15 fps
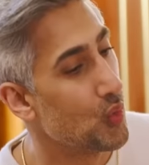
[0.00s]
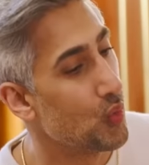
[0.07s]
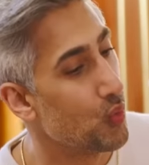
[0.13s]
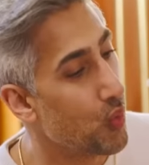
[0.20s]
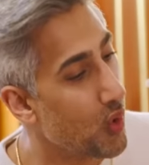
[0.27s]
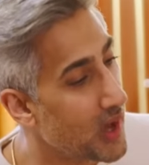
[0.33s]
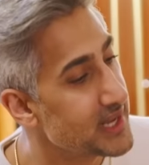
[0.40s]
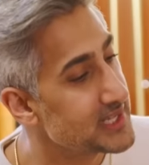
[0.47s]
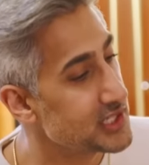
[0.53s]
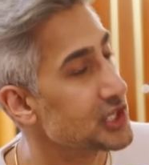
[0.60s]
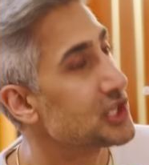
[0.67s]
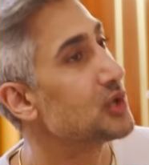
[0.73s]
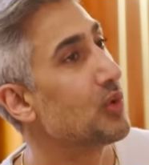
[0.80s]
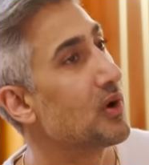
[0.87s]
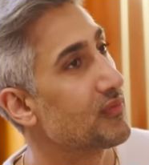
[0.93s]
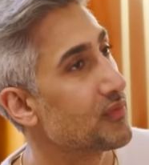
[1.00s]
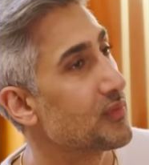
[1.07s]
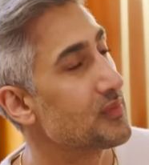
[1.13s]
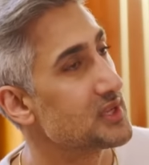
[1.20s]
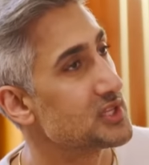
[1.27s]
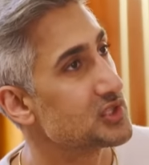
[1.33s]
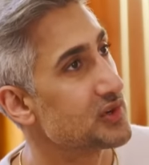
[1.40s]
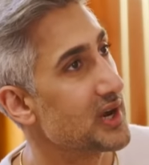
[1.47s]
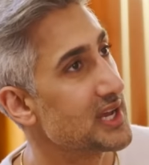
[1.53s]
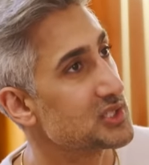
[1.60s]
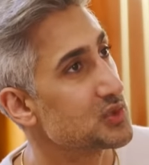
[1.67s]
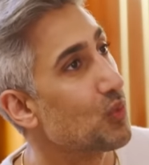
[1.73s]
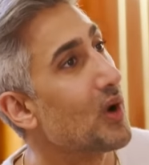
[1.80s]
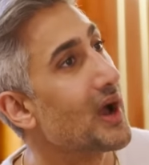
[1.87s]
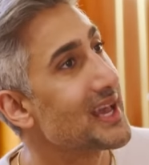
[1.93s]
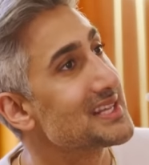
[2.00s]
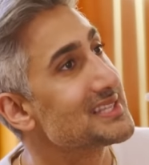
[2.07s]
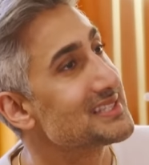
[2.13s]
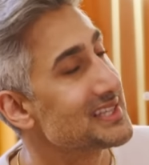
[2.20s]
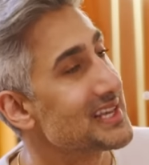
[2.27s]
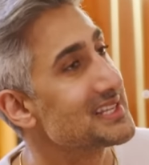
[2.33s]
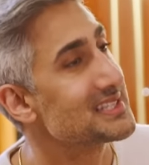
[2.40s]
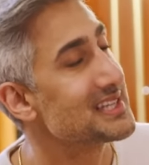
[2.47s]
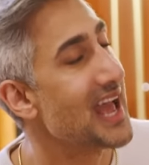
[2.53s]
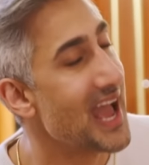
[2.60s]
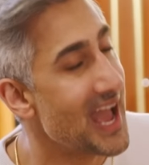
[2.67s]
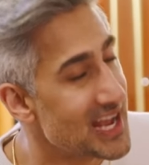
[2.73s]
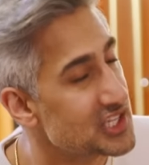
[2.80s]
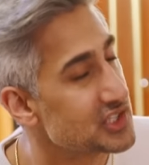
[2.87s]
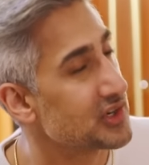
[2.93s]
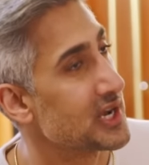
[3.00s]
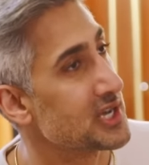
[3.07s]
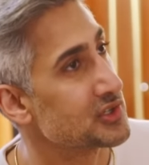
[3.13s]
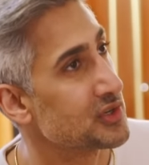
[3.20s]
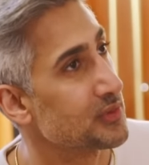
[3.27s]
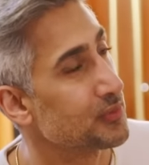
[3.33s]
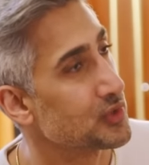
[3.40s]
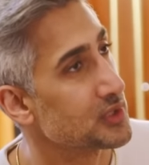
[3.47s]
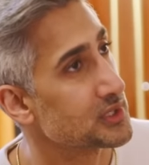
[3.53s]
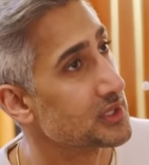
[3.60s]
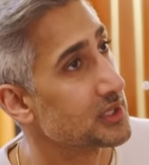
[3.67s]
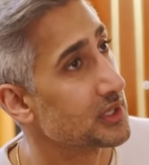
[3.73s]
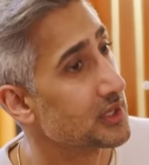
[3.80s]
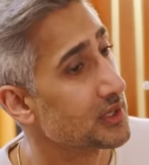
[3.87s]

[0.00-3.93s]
what is it you want from this dress? Why is this extra, extra important?